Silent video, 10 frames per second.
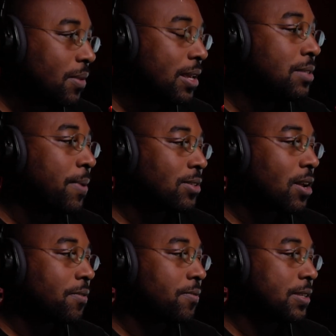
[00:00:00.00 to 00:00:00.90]
it's based
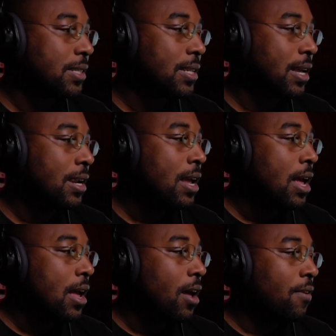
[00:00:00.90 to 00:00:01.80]
off of this set
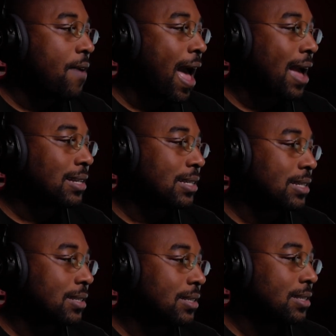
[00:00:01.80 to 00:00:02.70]
of
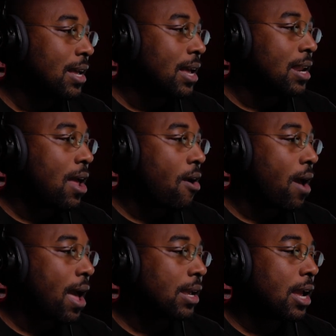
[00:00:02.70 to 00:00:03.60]
accents. Now,
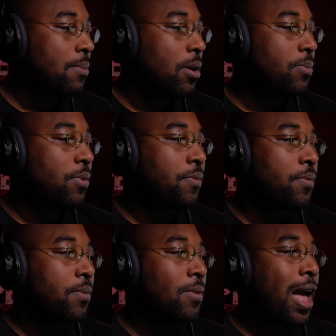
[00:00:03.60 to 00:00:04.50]
I came up with
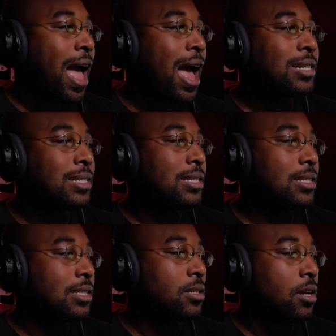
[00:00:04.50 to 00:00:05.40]
the accent
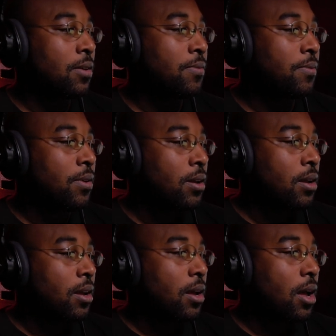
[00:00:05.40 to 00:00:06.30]
stuff
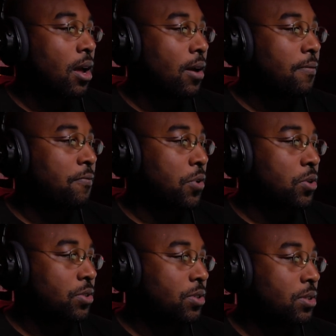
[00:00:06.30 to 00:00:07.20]
uh,
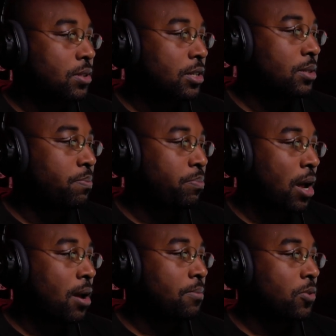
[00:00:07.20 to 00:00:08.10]
first, this
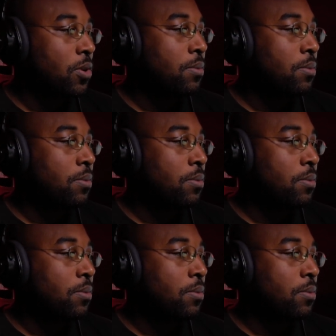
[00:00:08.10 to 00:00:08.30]
bump,